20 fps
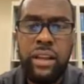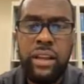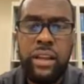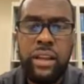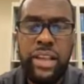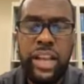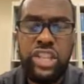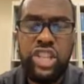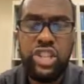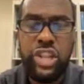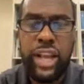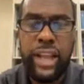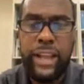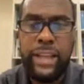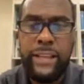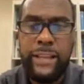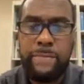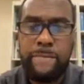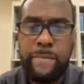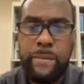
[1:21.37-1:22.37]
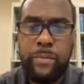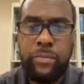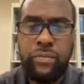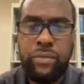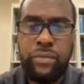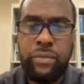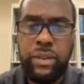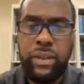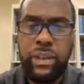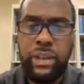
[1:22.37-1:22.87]
Yesterday,
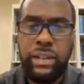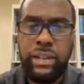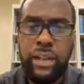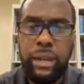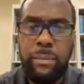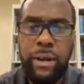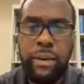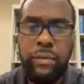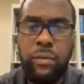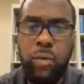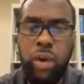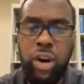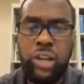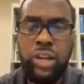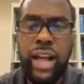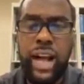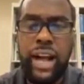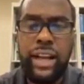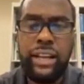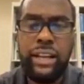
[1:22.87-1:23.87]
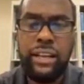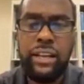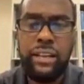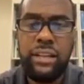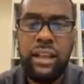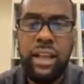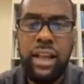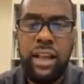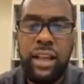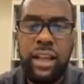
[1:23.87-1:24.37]
about 4 o'clock,
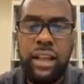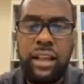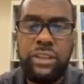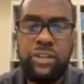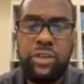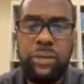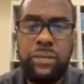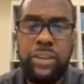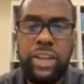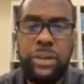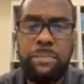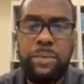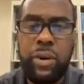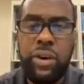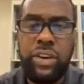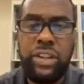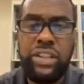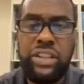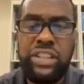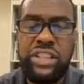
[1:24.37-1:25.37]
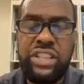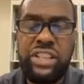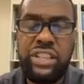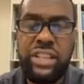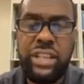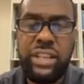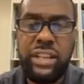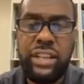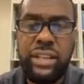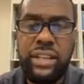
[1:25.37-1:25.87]
Sophia Perkins,
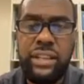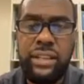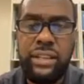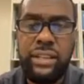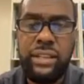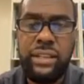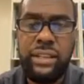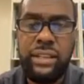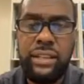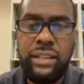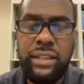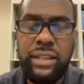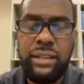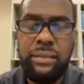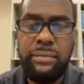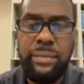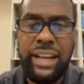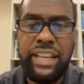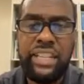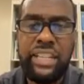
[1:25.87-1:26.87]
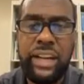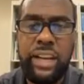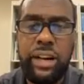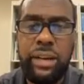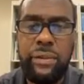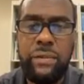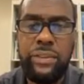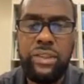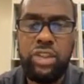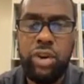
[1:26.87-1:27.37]

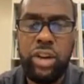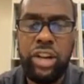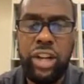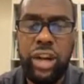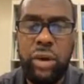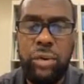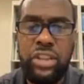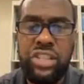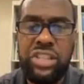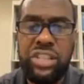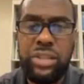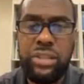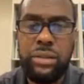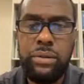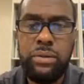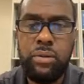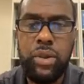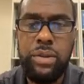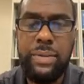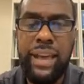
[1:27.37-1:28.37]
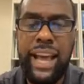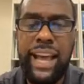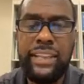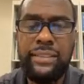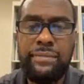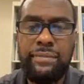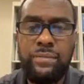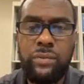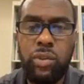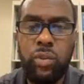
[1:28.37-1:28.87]
myself, Tony Owens, we
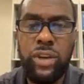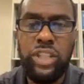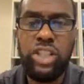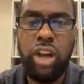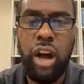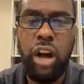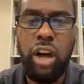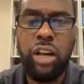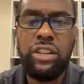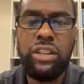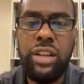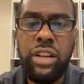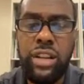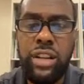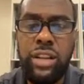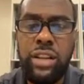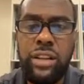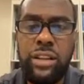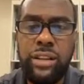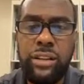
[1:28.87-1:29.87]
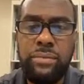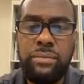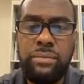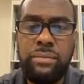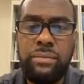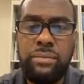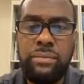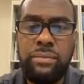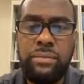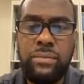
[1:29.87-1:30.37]
met, we talked
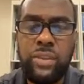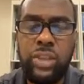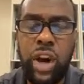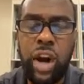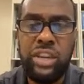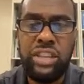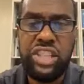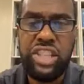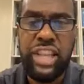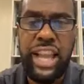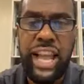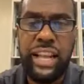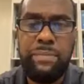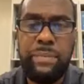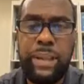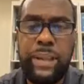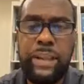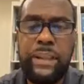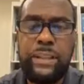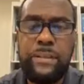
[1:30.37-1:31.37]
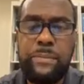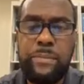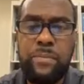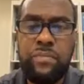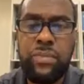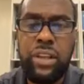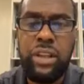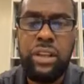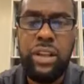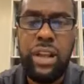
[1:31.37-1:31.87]
to SAC-B
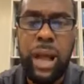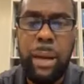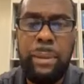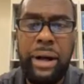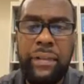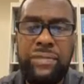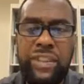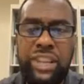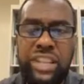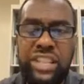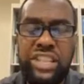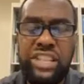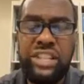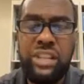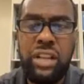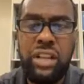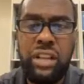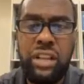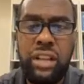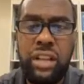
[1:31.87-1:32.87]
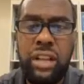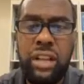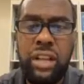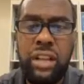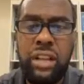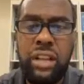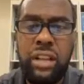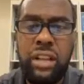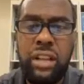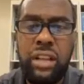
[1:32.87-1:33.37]
about this
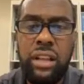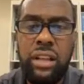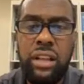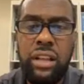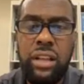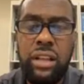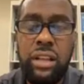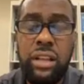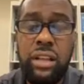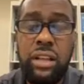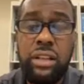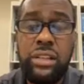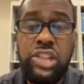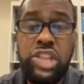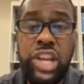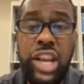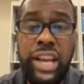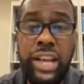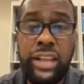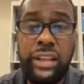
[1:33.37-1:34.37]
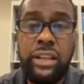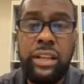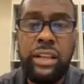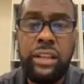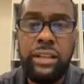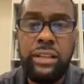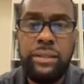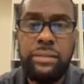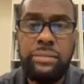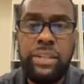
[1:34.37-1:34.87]
cheating,
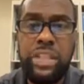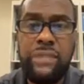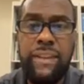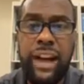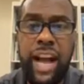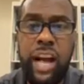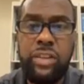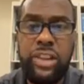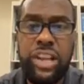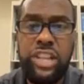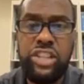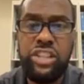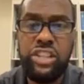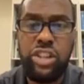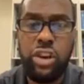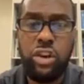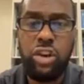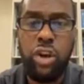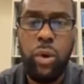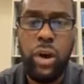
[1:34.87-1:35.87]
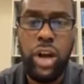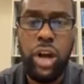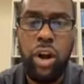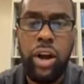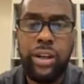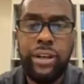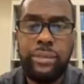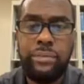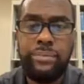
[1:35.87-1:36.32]
these violations that are going on.